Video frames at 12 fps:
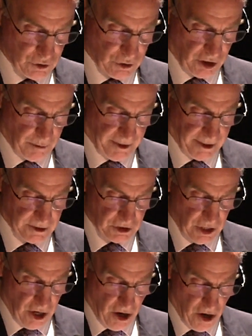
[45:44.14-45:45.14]
Coastal
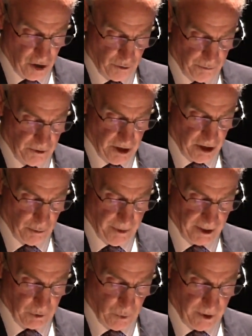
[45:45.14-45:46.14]
Command's
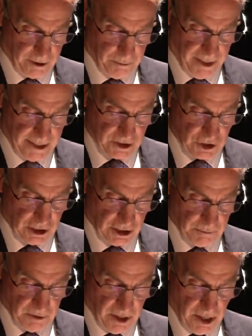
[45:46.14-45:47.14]
all-matte white paint
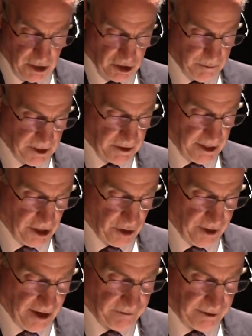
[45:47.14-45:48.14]
scheme to make the
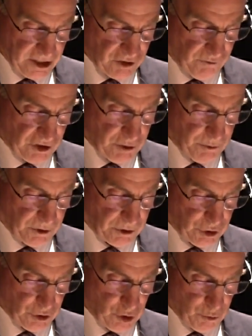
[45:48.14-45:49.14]
aircraft less
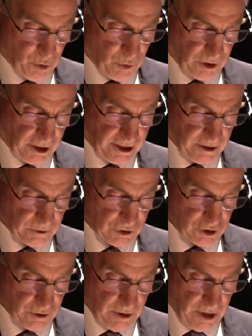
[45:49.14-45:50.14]
visible to U-boat
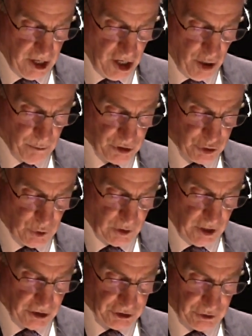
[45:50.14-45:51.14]
lookouts.
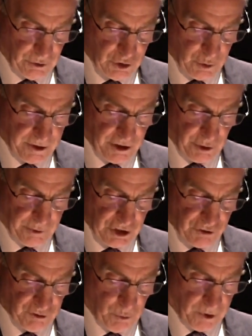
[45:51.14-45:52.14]
Patrol altitudes were
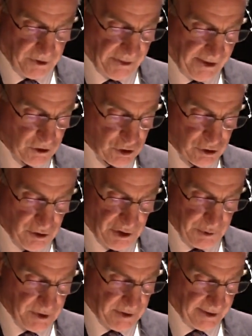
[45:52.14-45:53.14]
increased from 1,000 to
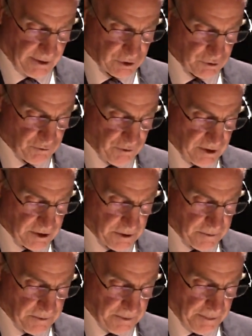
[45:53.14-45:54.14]
3,000 feet,